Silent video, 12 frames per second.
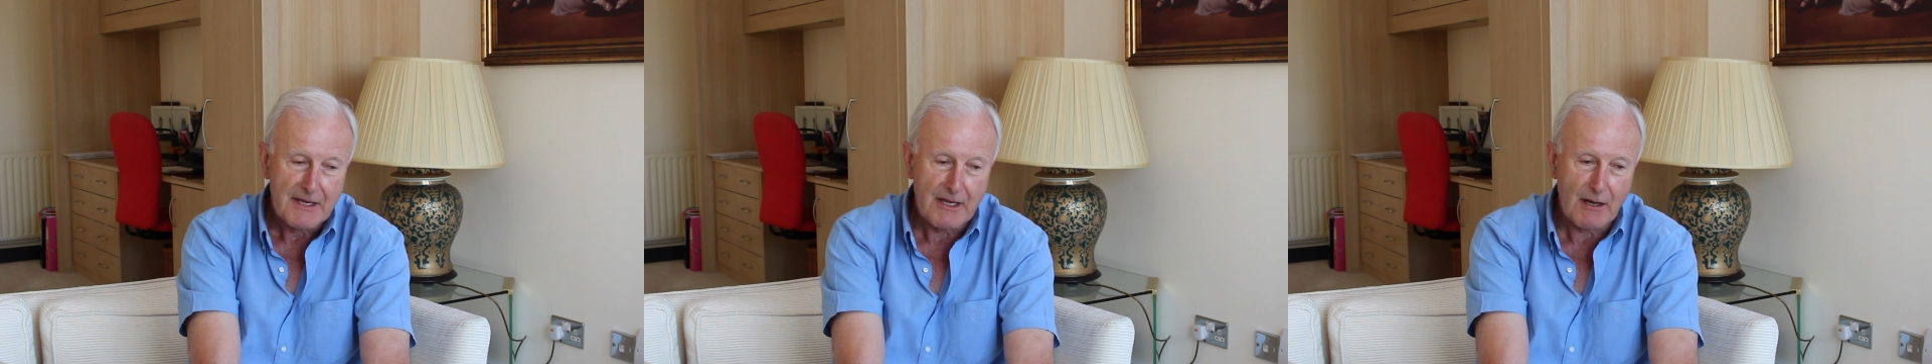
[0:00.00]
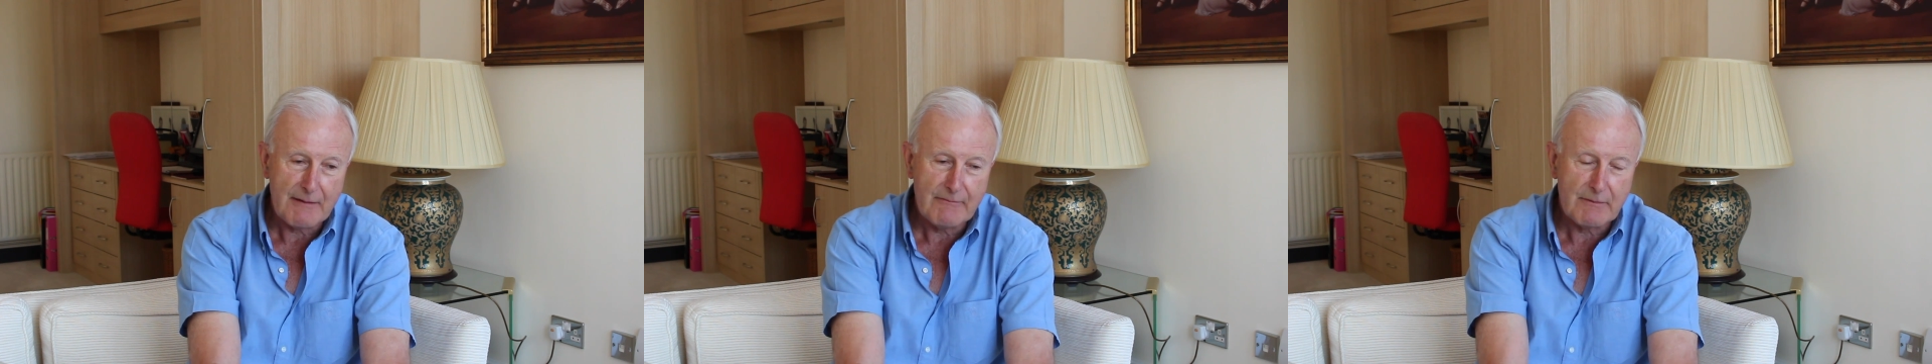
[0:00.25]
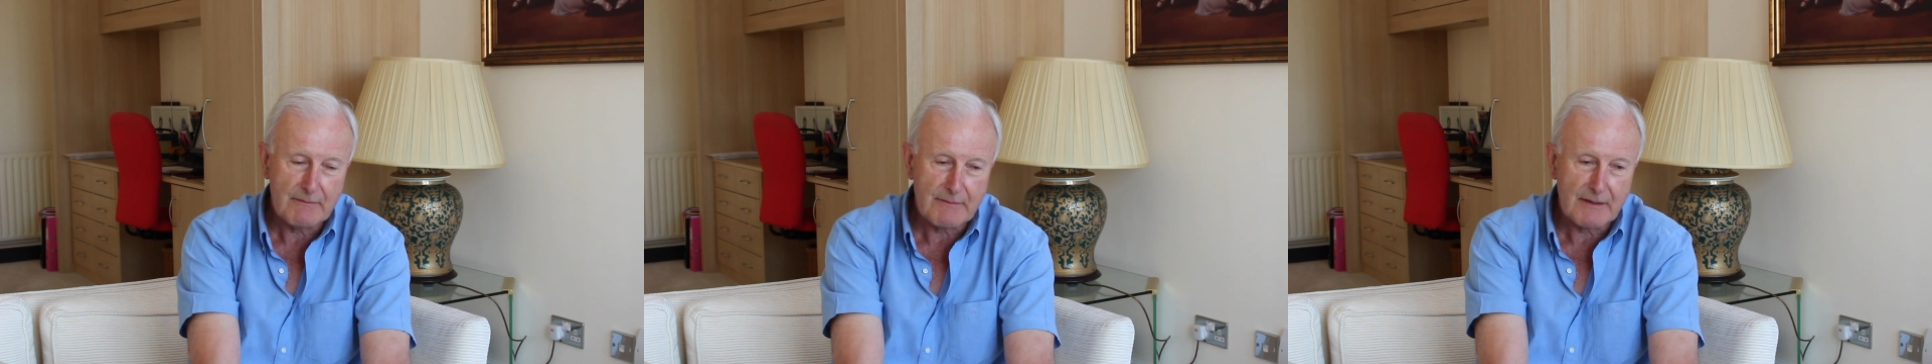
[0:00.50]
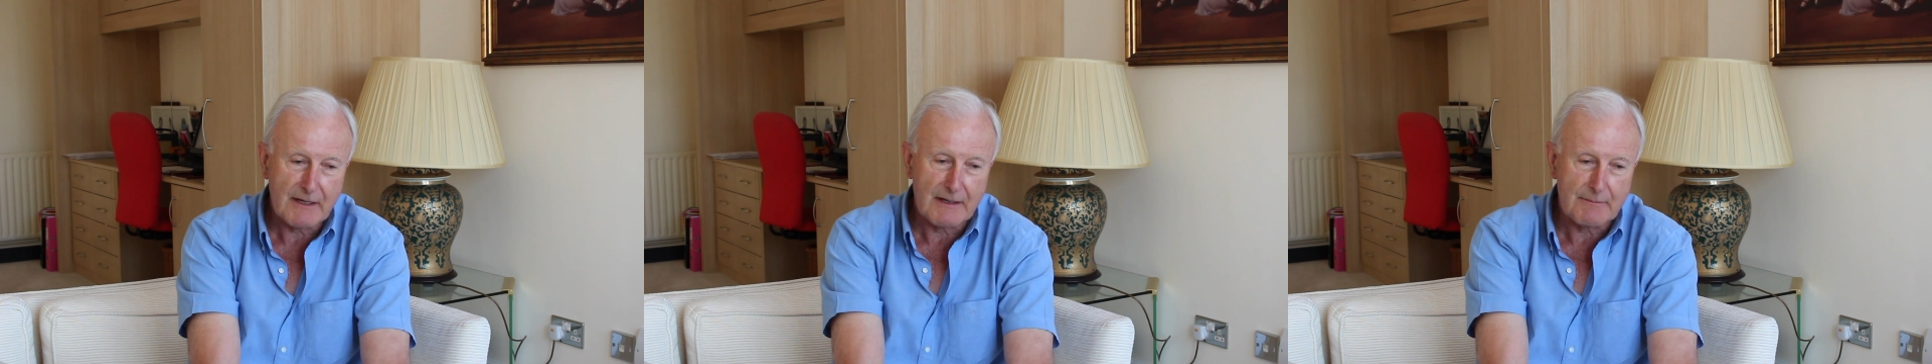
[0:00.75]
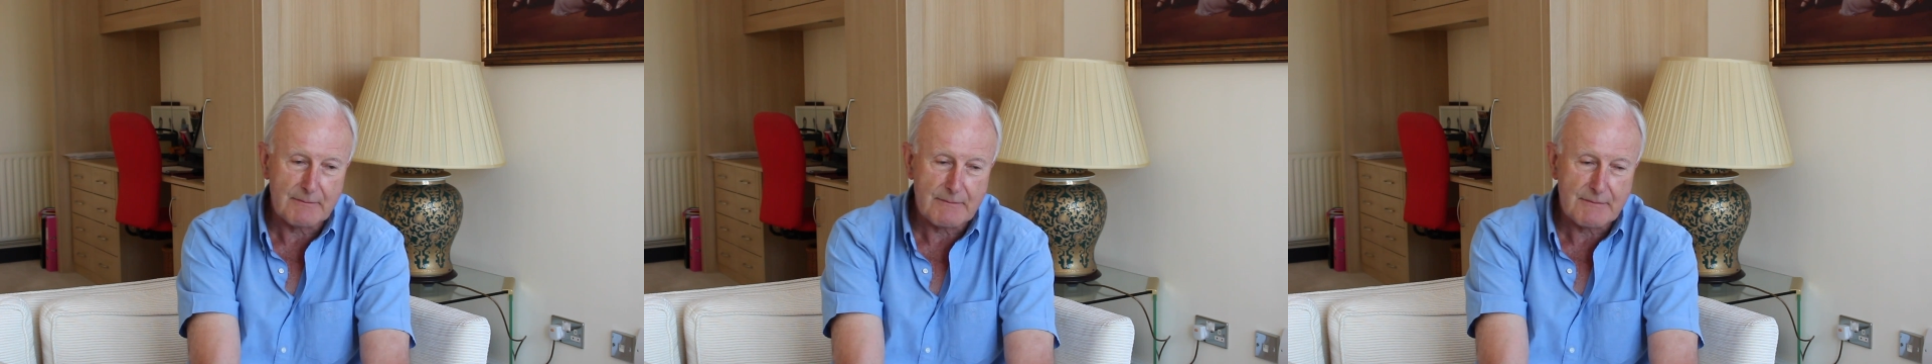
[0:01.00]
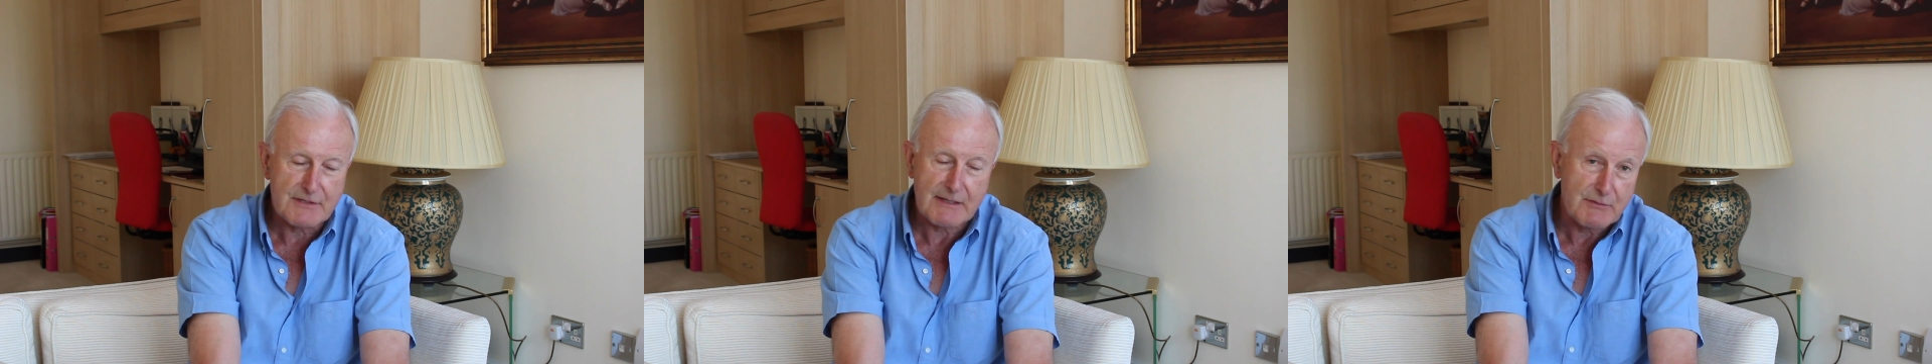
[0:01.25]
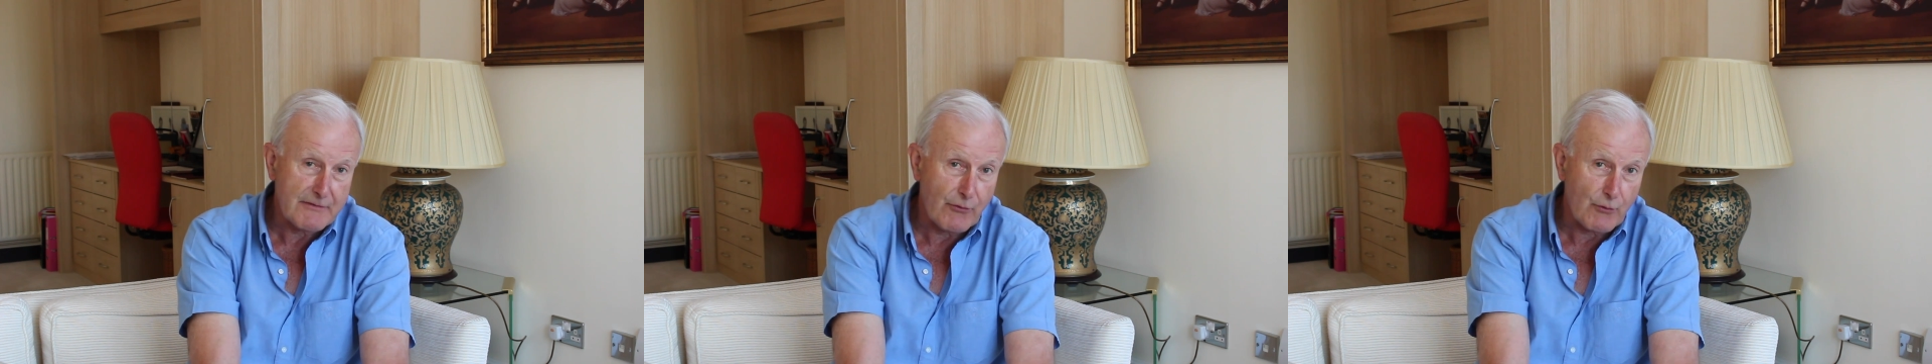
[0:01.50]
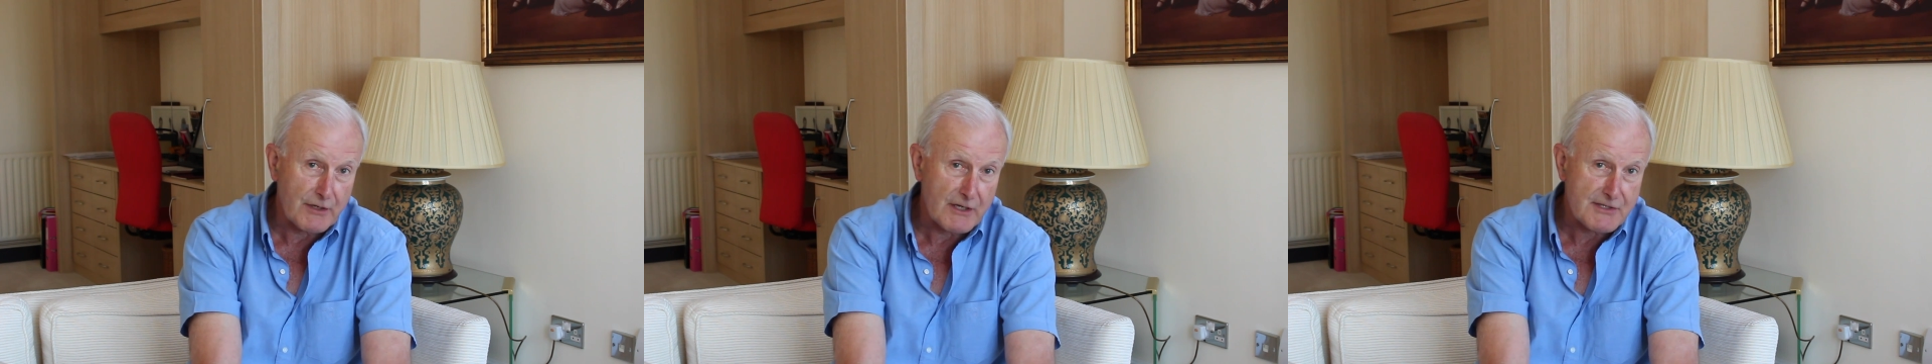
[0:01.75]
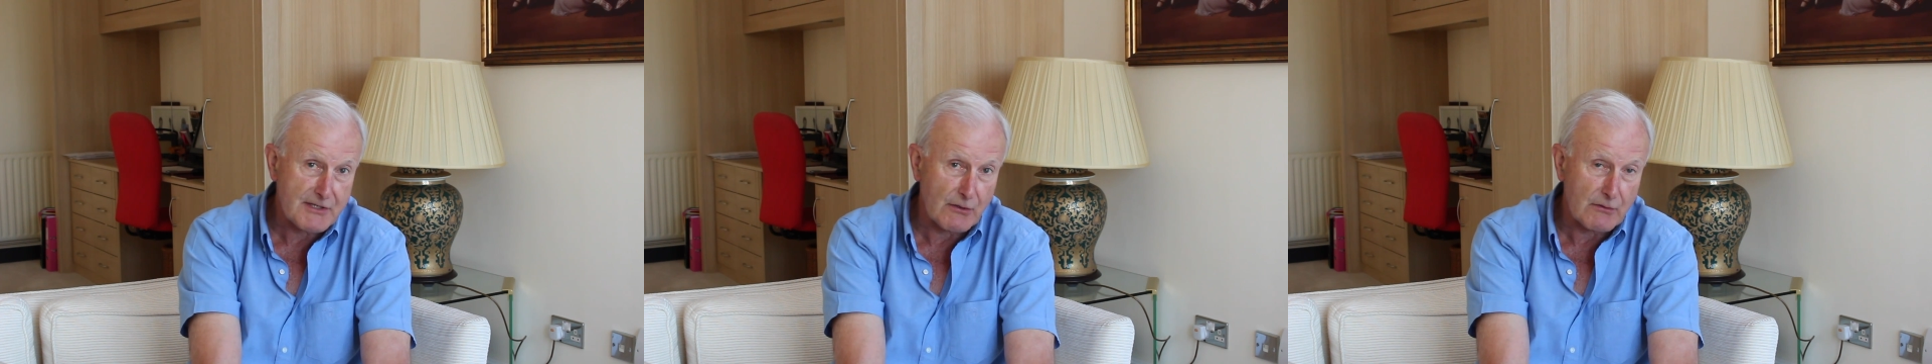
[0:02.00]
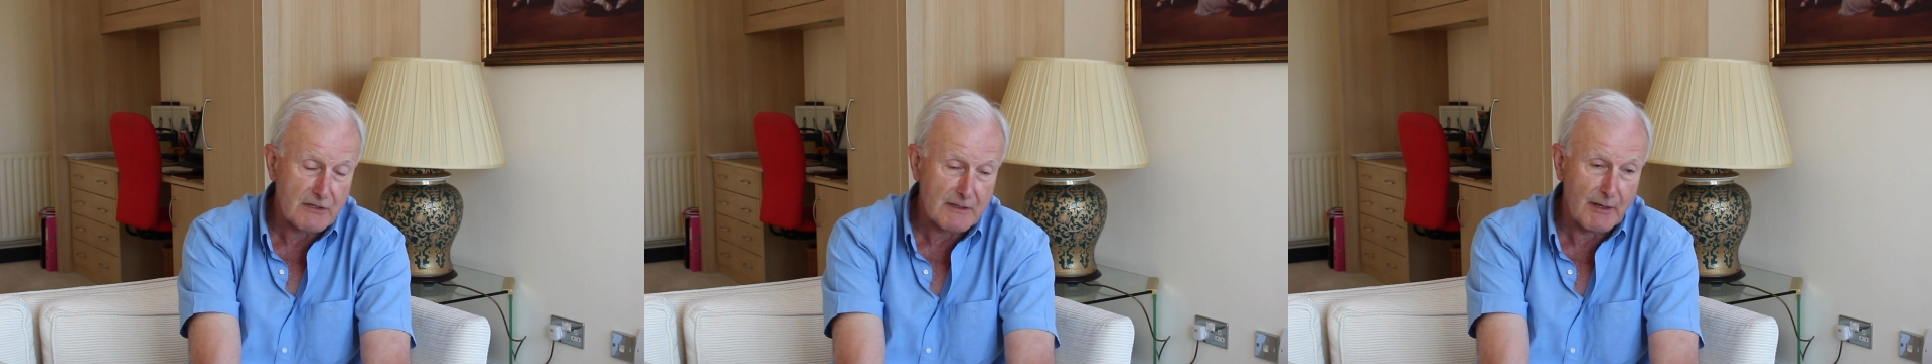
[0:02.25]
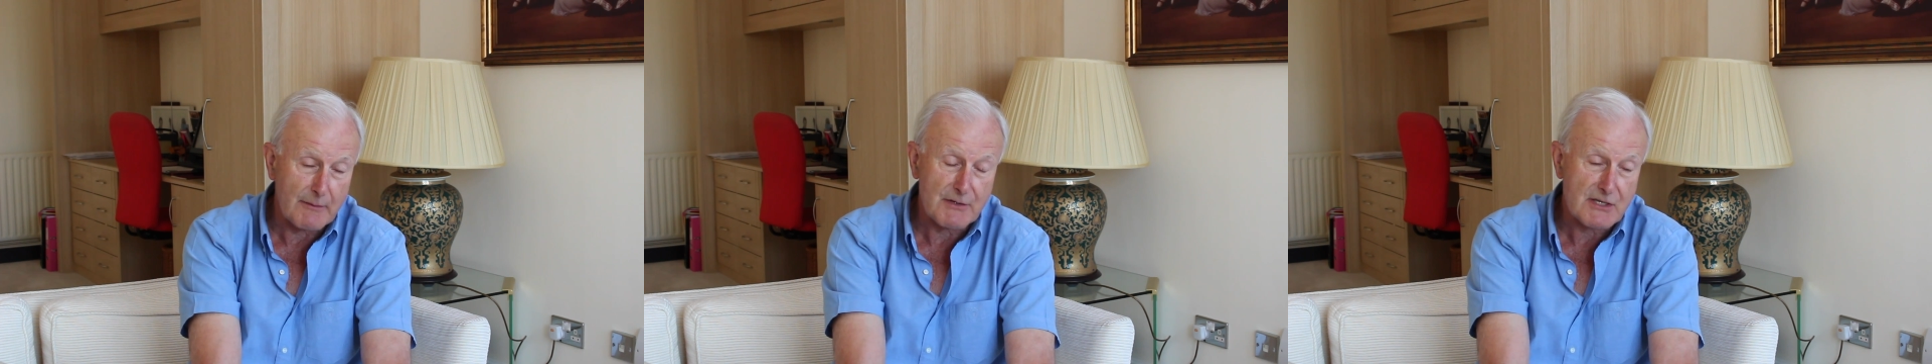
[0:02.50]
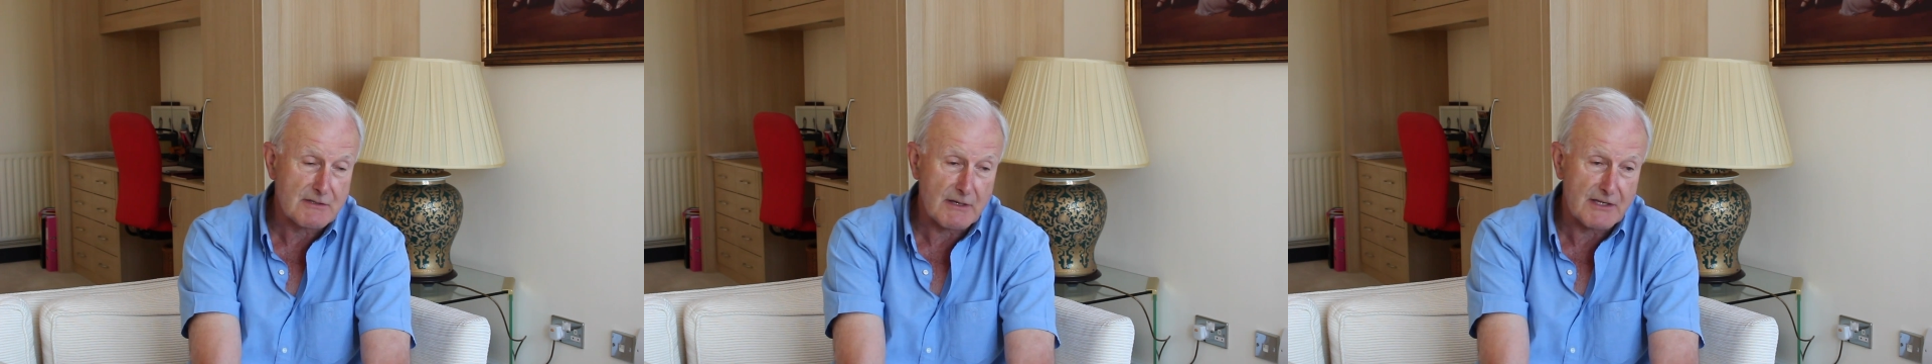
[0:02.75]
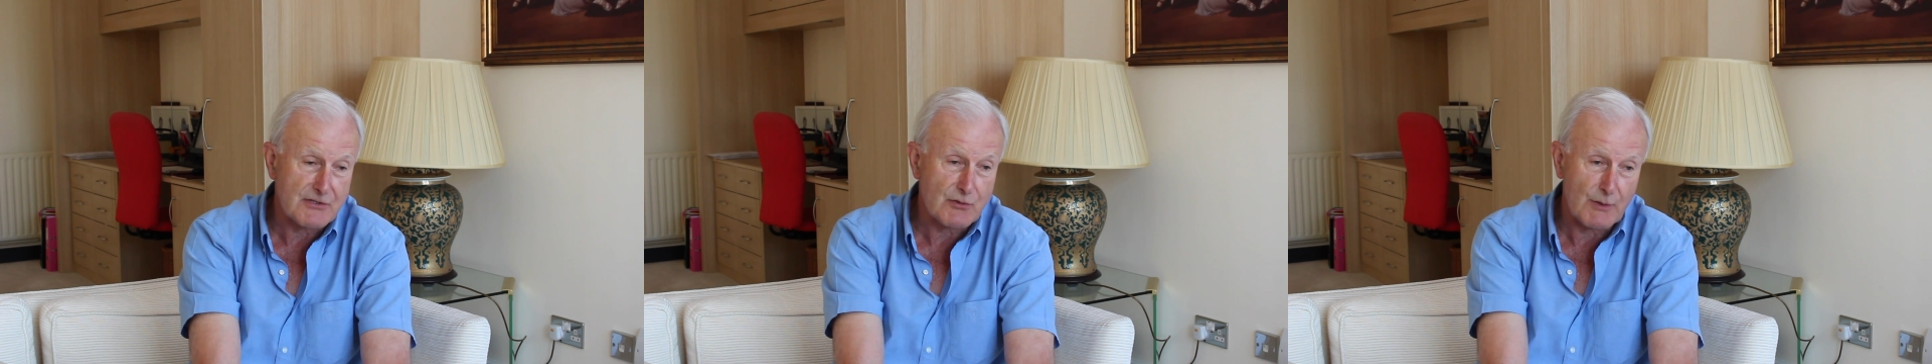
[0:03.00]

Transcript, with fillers: Now I'm um, 74 years old at the moment, it's, it's